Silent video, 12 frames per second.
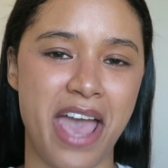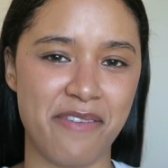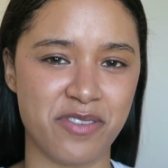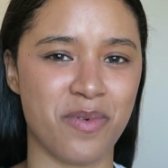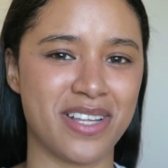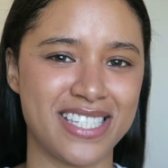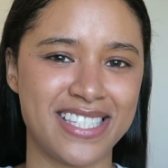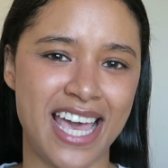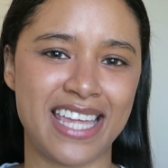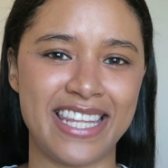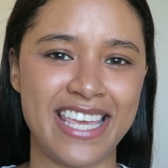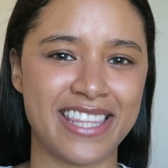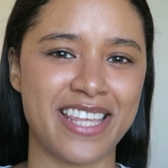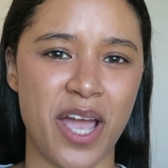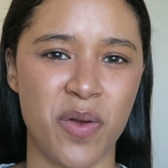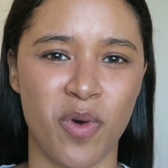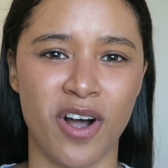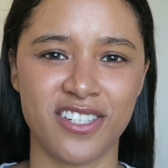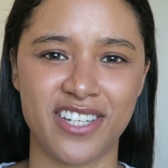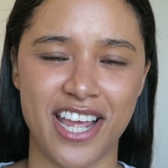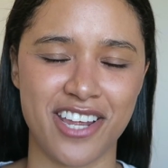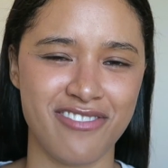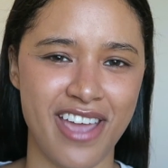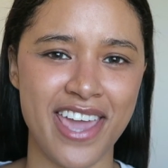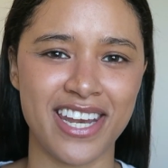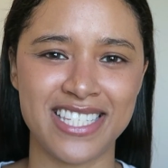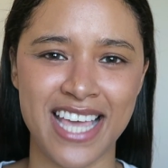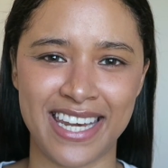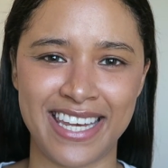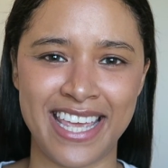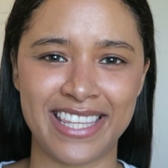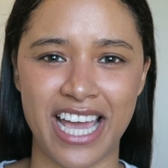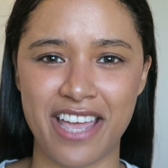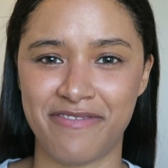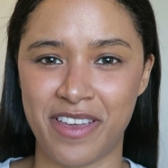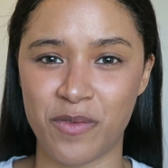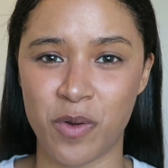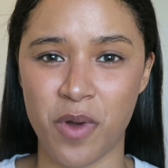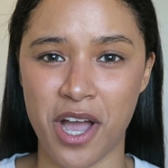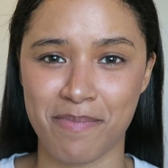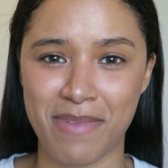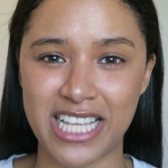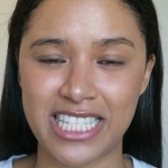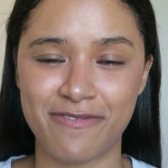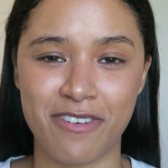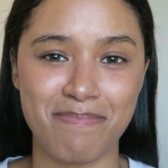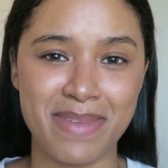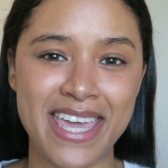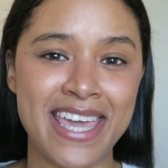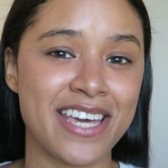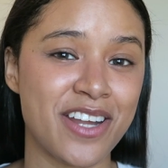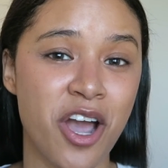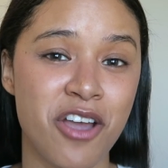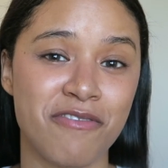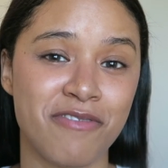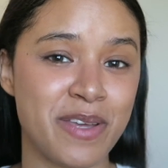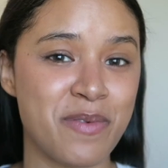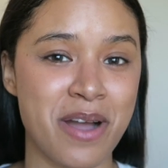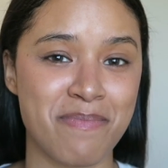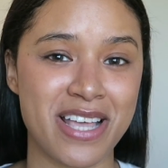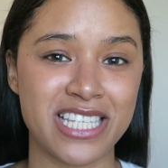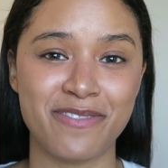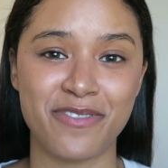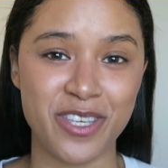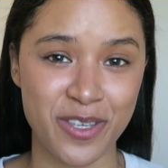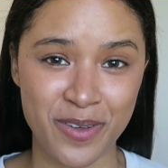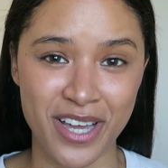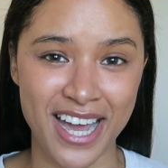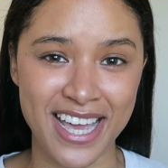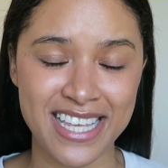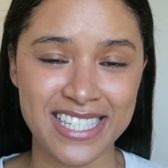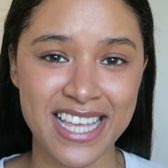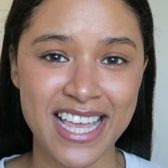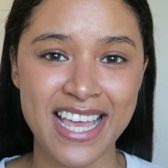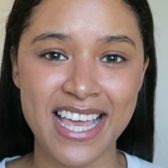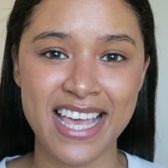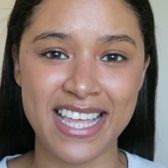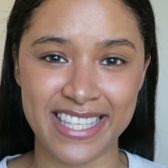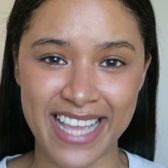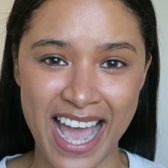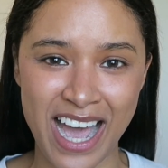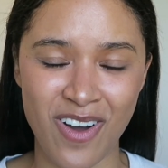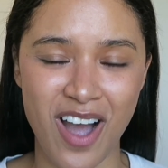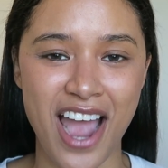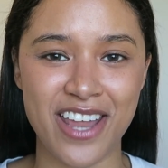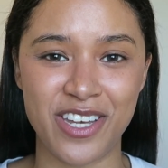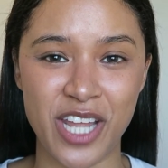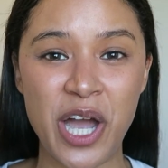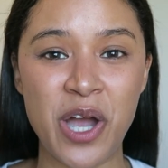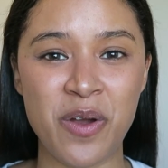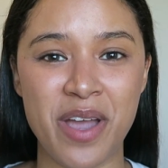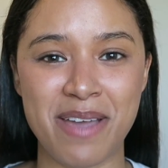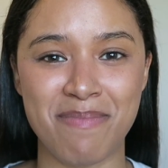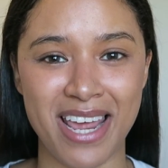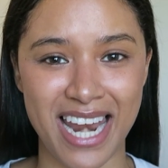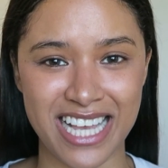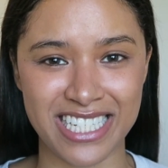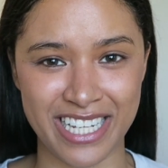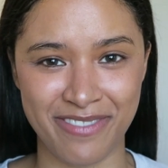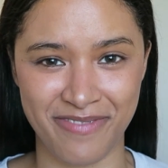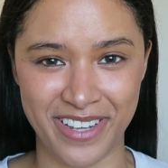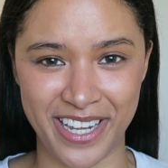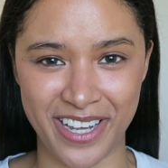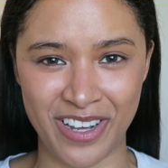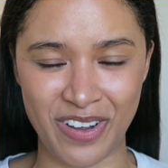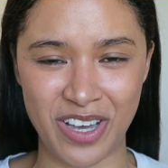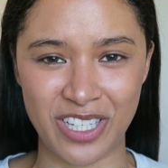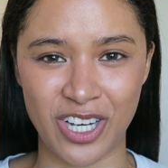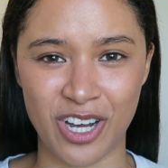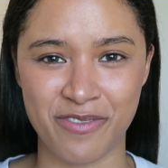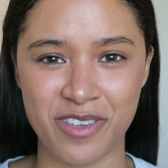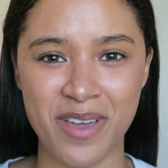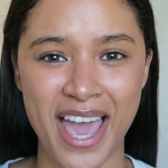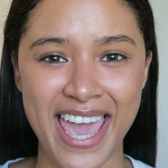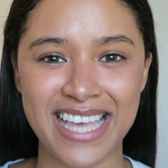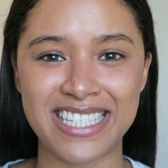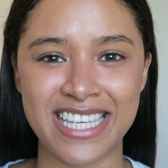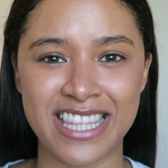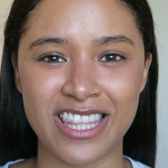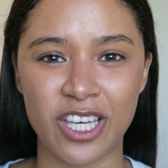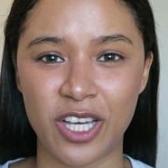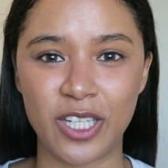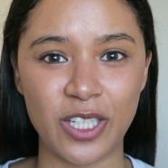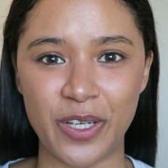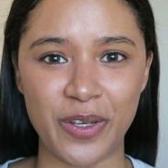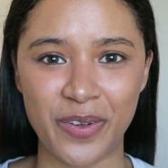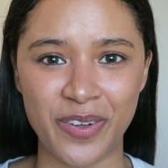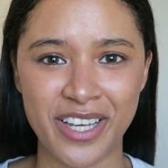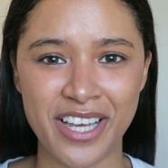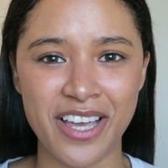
everyone's technique that I watched and created a technique that I think will work best for me and hopefully work best for you guys. Now, I know in my lash lift video, a lot of you hated the glue.